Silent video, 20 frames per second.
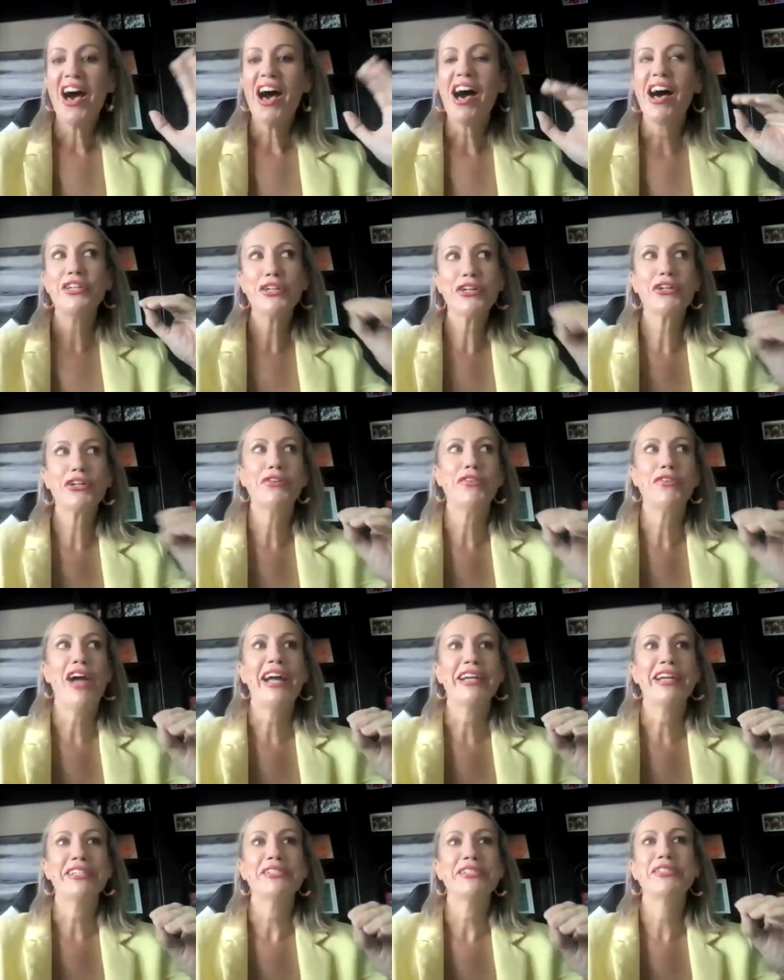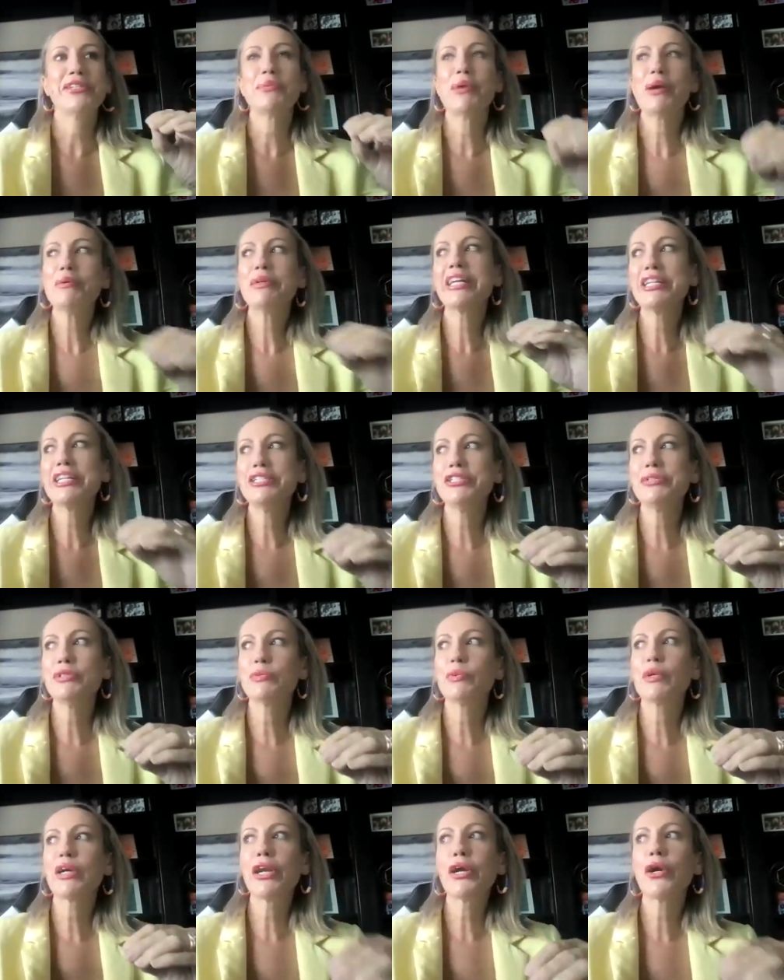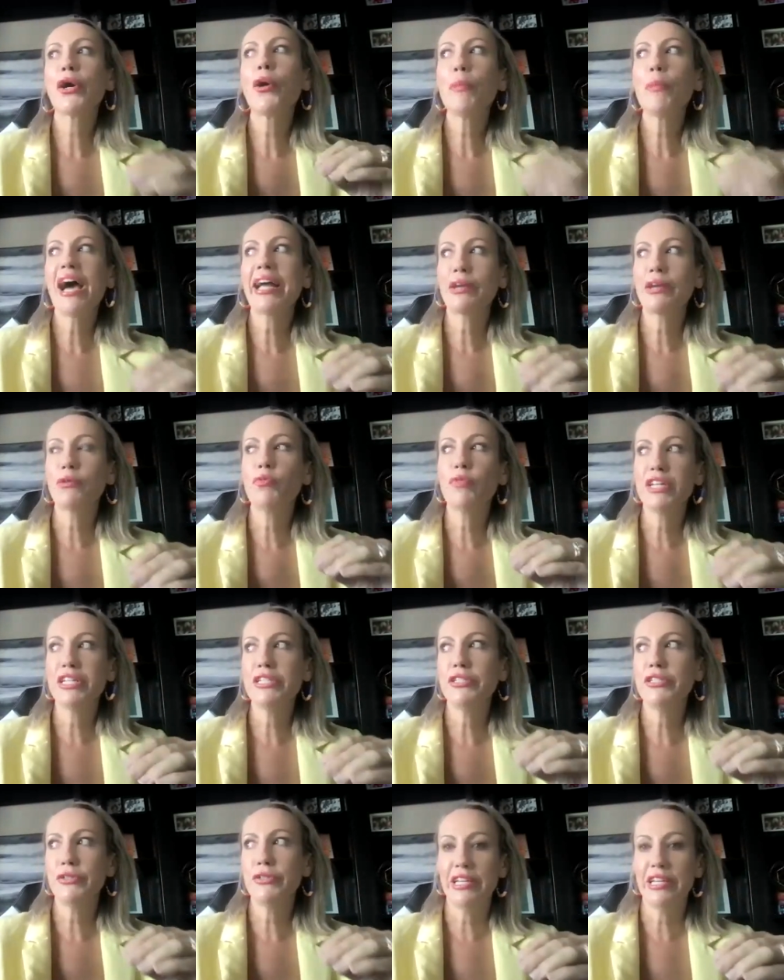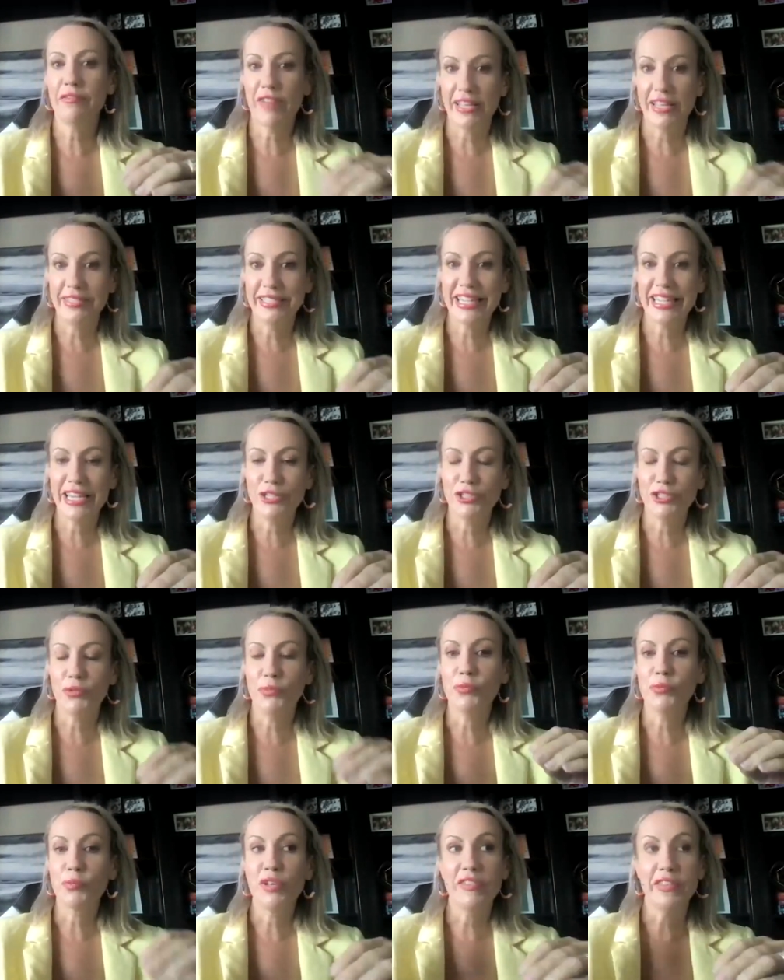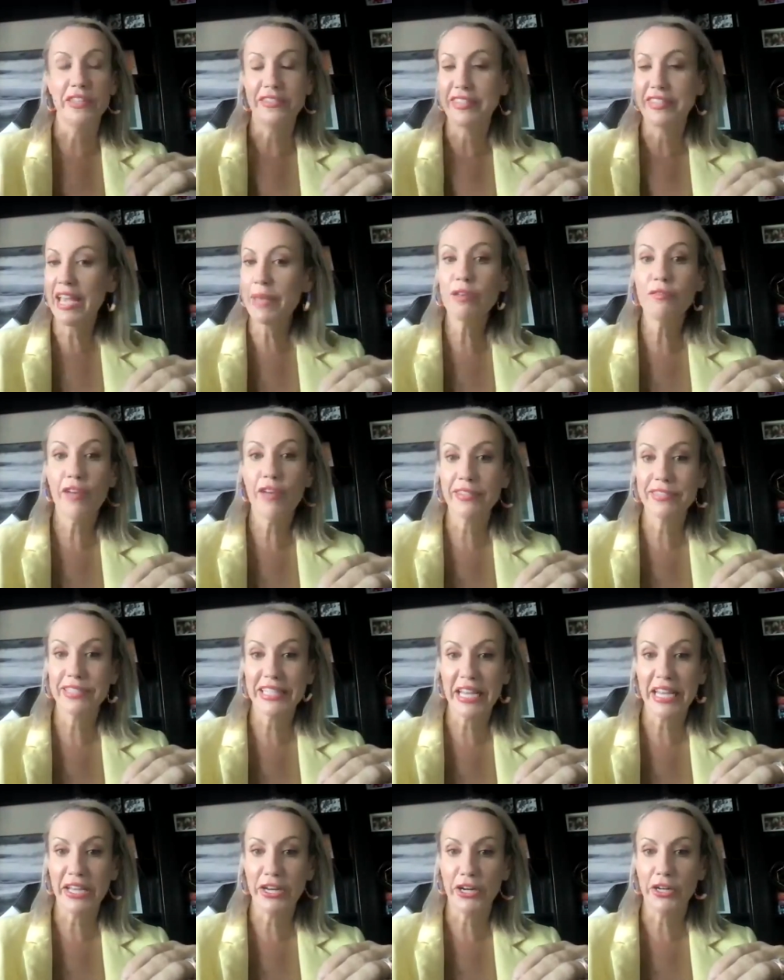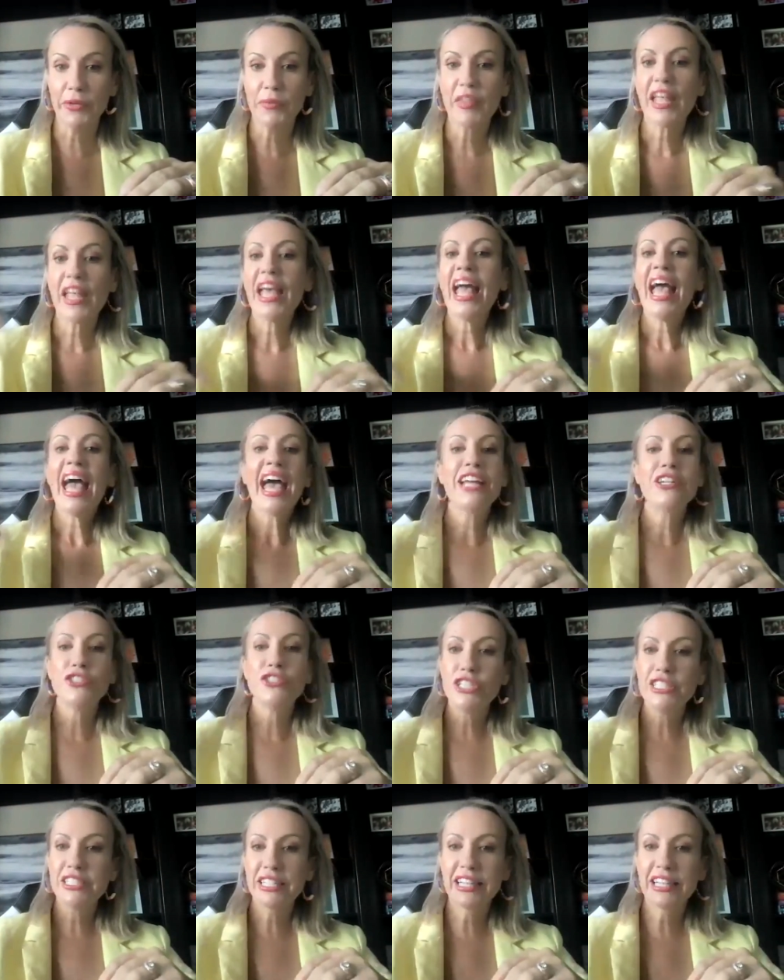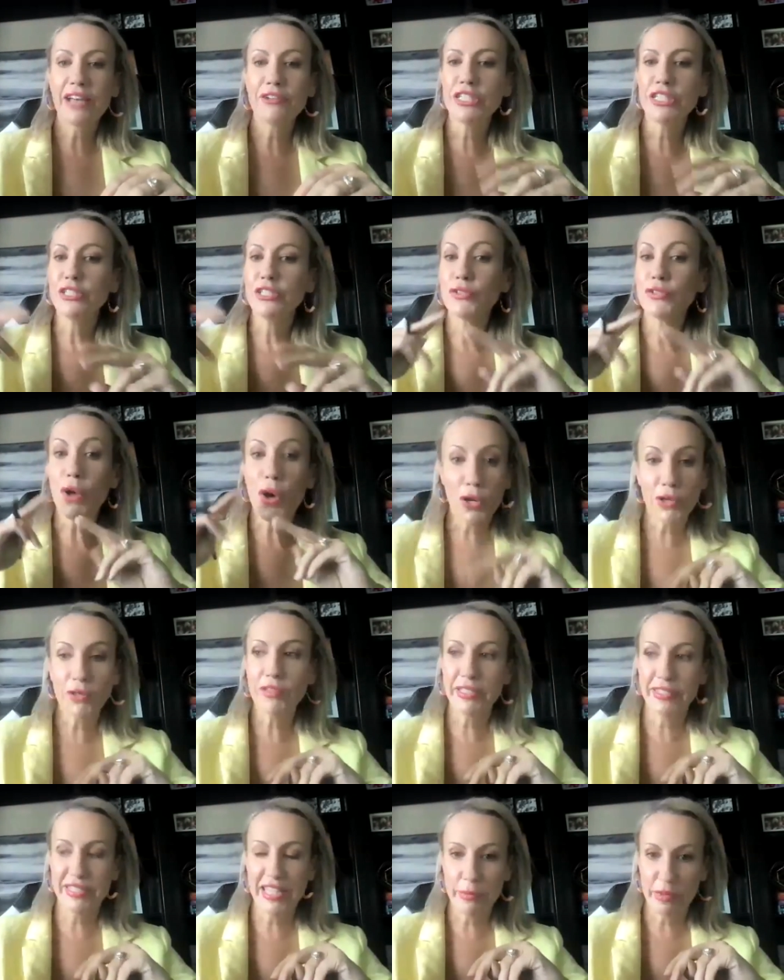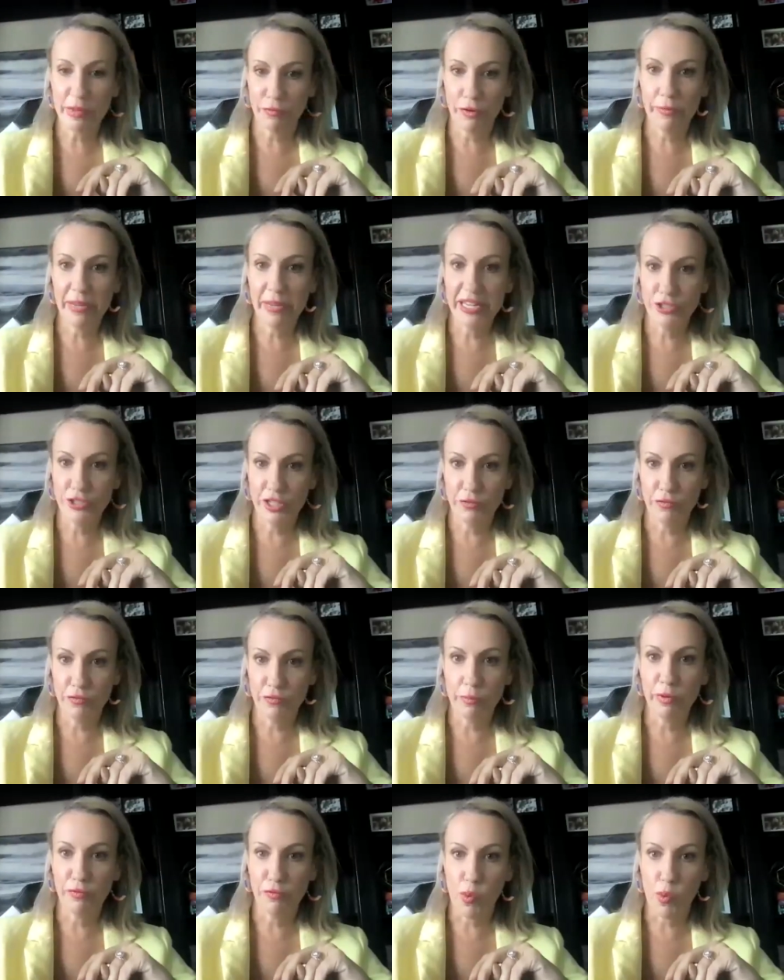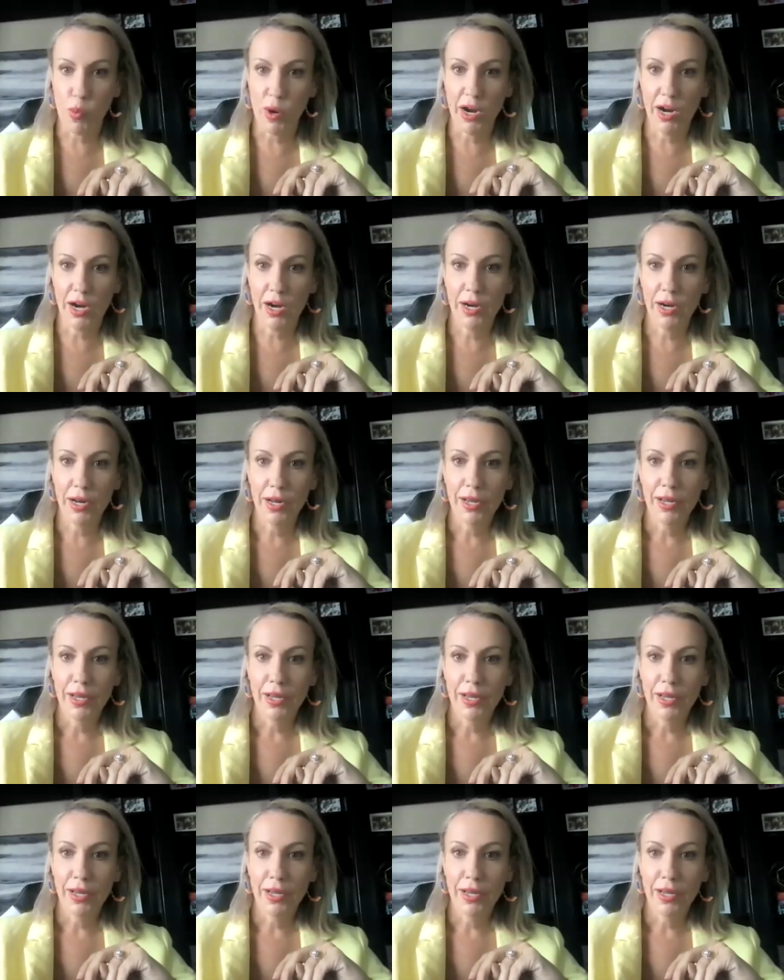You're correct. So what we're going to do is we're going to go back and redo the investigation with the same investigator, and she's allowed to use all of the same information from before.